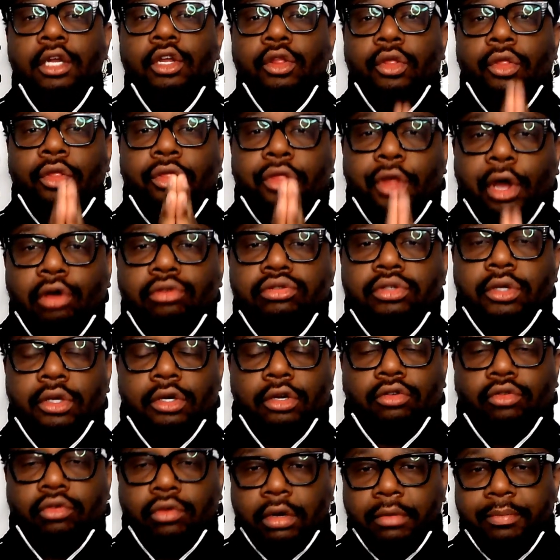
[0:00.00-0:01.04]
Those are the
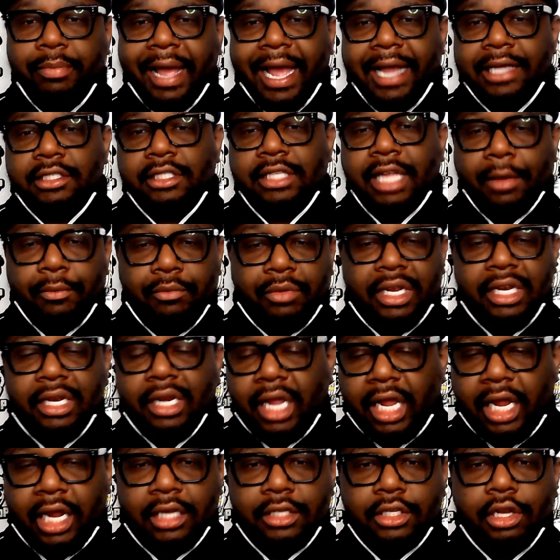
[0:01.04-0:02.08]
quarterbacks that we
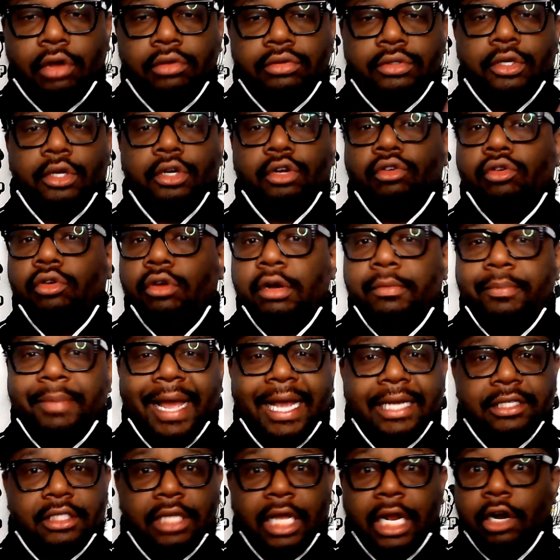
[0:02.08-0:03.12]
need. Those are the
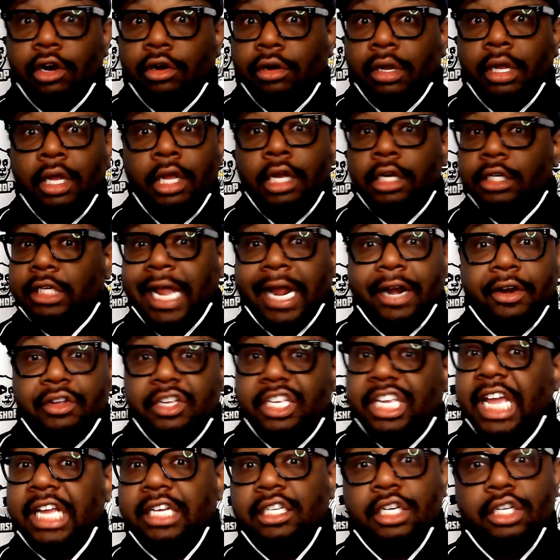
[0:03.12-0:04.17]
quarterbacks that are
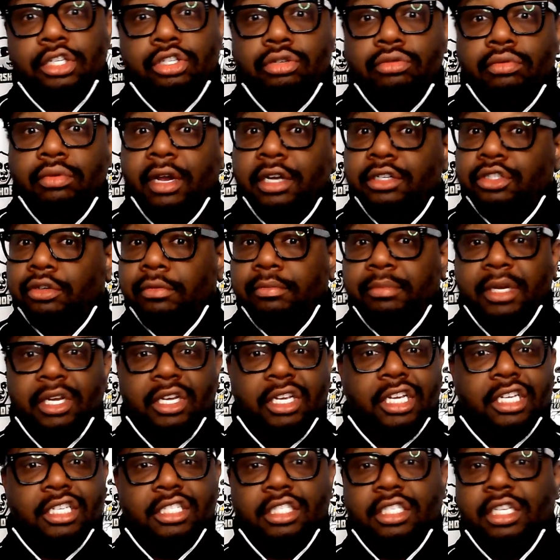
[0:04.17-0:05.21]
getting the $200
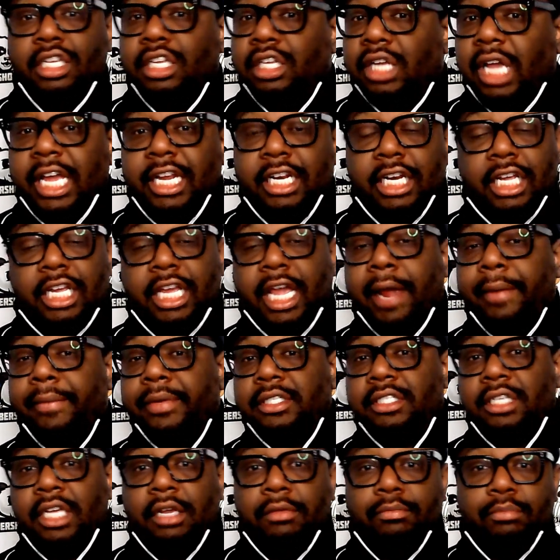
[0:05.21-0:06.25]
million and the
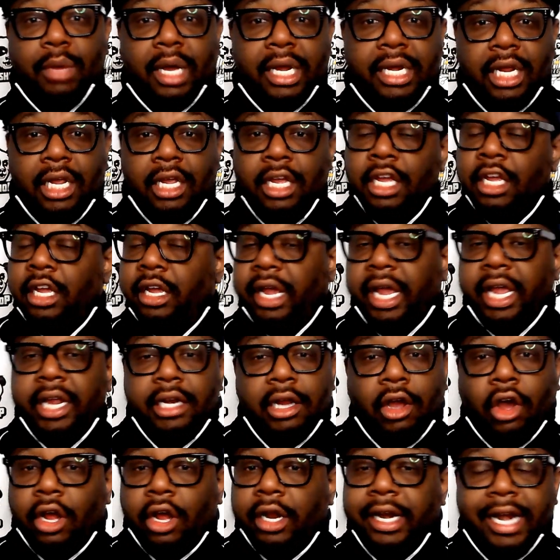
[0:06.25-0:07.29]
guaranteed money
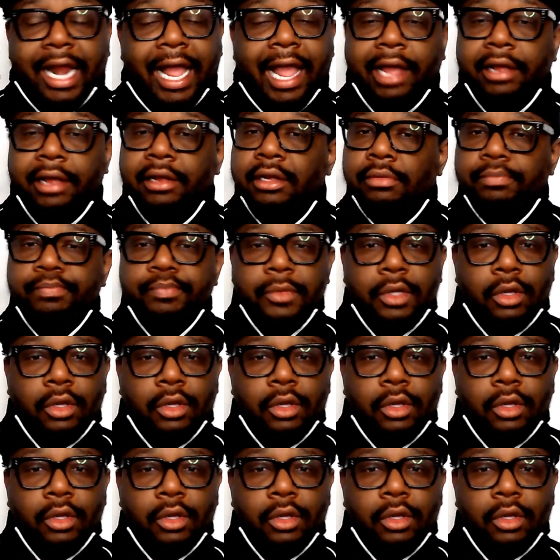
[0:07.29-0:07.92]
and all of that.